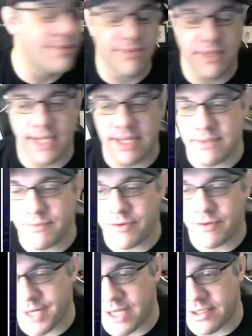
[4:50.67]
little bit of a lesson
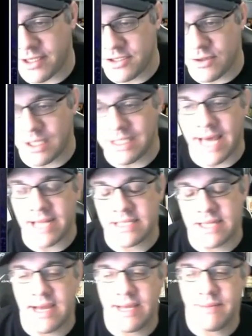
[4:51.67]
for everyone out there, too. A lot
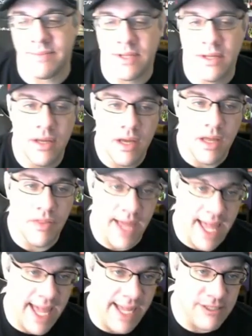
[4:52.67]
of times,
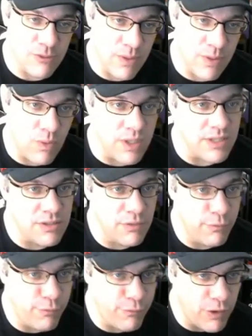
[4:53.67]
the hands we want
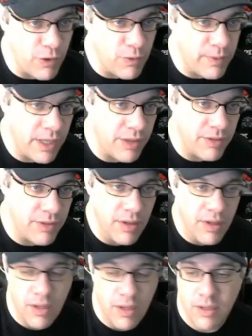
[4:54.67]
to float with,
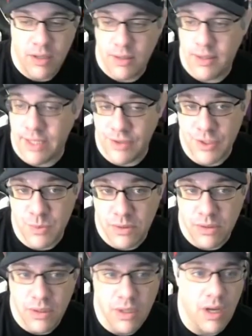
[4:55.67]
like this
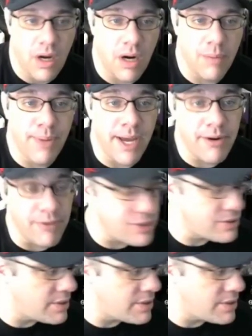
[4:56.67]
one, are better